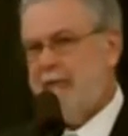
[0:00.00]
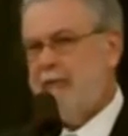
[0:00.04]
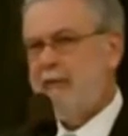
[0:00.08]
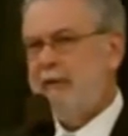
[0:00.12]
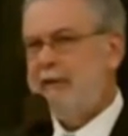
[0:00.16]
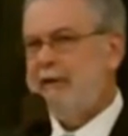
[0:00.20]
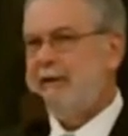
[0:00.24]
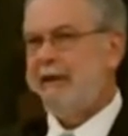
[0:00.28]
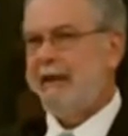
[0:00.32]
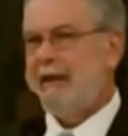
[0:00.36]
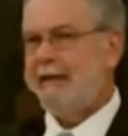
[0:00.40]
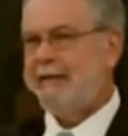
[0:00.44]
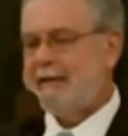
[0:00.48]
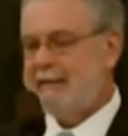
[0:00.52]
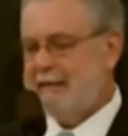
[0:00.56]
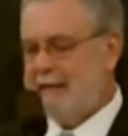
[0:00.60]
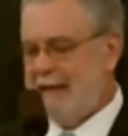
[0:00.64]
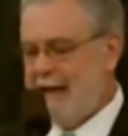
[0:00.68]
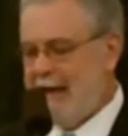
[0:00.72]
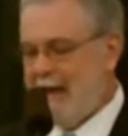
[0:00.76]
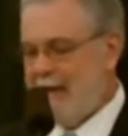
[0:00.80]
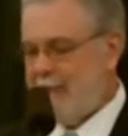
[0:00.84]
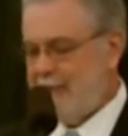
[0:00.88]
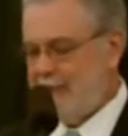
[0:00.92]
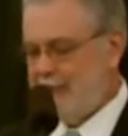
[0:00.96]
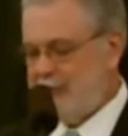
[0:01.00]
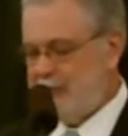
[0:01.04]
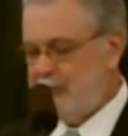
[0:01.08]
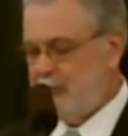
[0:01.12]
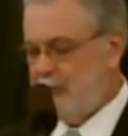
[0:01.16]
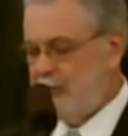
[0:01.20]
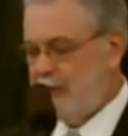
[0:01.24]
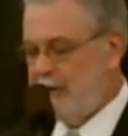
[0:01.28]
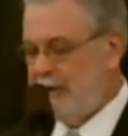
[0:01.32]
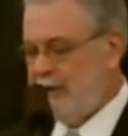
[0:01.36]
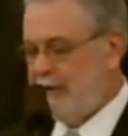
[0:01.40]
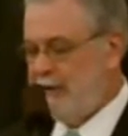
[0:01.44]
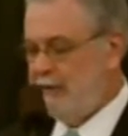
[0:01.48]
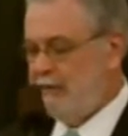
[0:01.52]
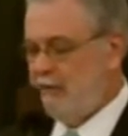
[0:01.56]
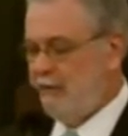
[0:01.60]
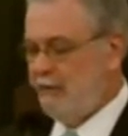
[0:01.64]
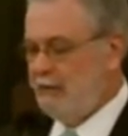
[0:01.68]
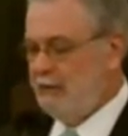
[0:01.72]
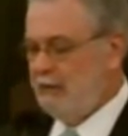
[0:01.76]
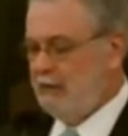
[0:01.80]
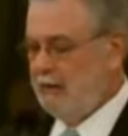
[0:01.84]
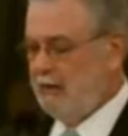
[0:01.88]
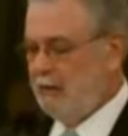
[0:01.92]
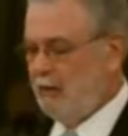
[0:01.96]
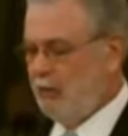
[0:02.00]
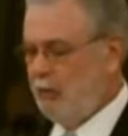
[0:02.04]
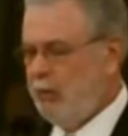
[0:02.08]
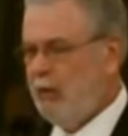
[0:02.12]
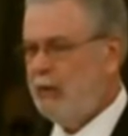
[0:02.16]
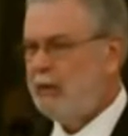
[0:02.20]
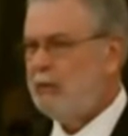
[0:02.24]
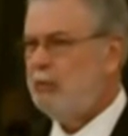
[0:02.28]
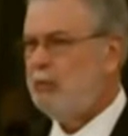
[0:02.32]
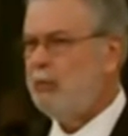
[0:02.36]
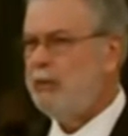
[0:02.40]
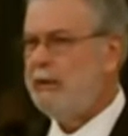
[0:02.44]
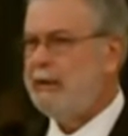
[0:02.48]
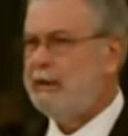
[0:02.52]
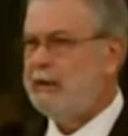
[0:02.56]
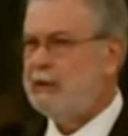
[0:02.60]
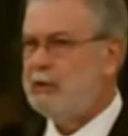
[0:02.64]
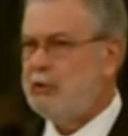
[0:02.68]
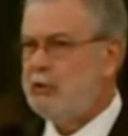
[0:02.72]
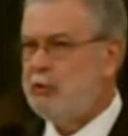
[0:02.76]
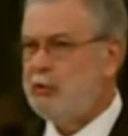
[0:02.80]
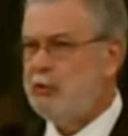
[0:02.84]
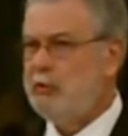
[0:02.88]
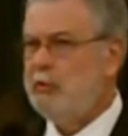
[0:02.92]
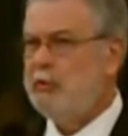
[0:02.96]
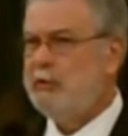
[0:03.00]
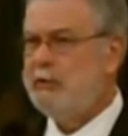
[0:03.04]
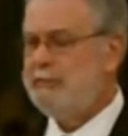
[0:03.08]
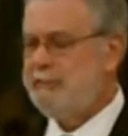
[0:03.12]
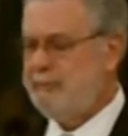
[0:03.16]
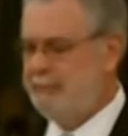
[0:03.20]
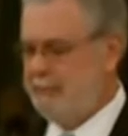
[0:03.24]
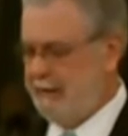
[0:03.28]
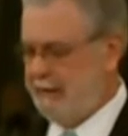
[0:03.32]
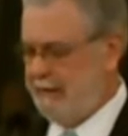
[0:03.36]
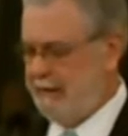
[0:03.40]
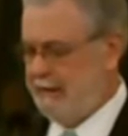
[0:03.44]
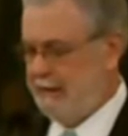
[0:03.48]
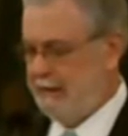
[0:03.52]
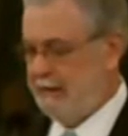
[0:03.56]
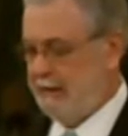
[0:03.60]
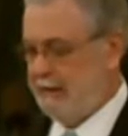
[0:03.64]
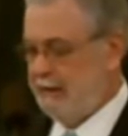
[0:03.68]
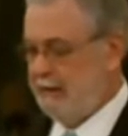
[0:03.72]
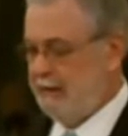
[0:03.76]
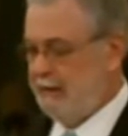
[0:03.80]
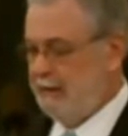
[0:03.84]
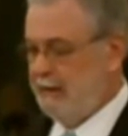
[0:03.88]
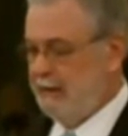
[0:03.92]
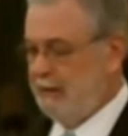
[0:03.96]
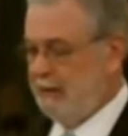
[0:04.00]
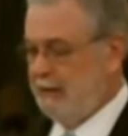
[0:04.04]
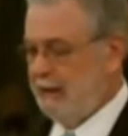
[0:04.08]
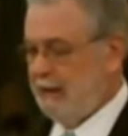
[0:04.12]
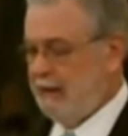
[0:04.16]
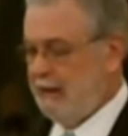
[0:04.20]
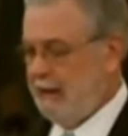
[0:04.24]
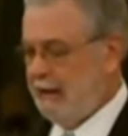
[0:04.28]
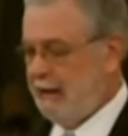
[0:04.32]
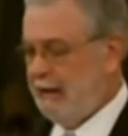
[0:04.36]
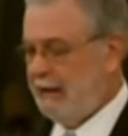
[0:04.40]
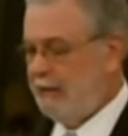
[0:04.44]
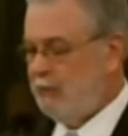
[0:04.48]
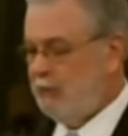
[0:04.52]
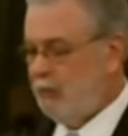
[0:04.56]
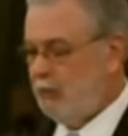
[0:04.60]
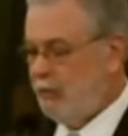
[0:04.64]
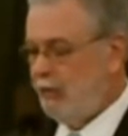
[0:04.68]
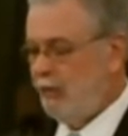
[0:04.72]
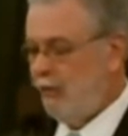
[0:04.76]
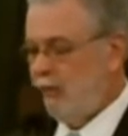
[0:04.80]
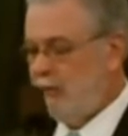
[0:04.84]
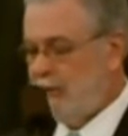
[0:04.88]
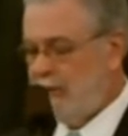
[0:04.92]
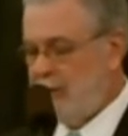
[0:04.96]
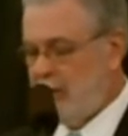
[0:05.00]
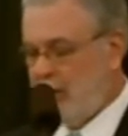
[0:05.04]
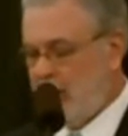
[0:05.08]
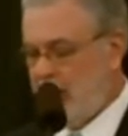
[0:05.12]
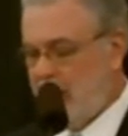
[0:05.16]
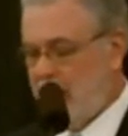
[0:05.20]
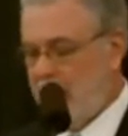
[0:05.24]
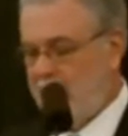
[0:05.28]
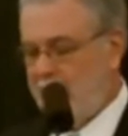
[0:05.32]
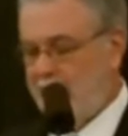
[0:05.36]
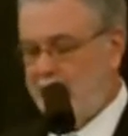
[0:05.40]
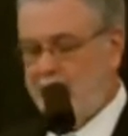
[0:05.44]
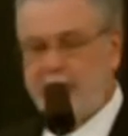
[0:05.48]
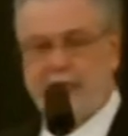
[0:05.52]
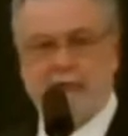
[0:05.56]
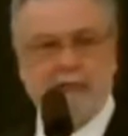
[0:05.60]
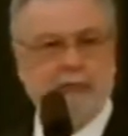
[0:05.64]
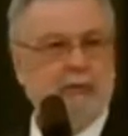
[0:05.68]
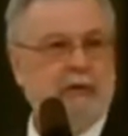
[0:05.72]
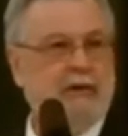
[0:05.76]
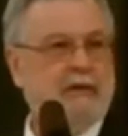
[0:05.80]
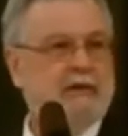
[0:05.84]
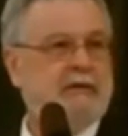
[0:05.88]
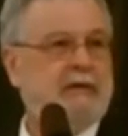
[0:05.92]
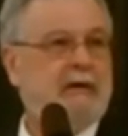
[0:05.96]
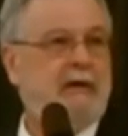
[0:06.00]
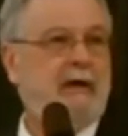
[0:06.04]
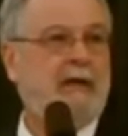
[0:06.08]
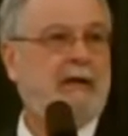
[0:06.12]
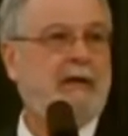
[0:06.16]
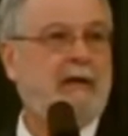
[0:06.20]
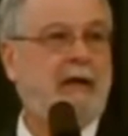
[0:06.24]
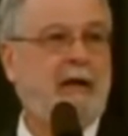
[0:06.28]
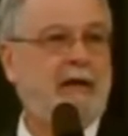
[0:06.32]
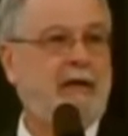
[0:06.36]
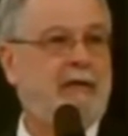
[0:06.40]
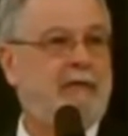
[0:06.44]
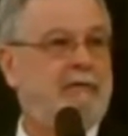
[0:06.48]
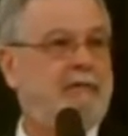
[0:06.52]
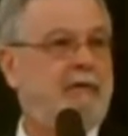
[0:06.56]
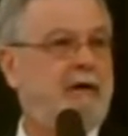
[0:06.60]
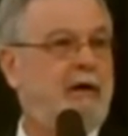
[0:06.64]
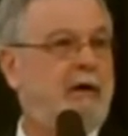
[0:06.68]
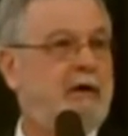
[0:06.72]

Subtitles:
And really that gap between what we could be and where we are is the reason I got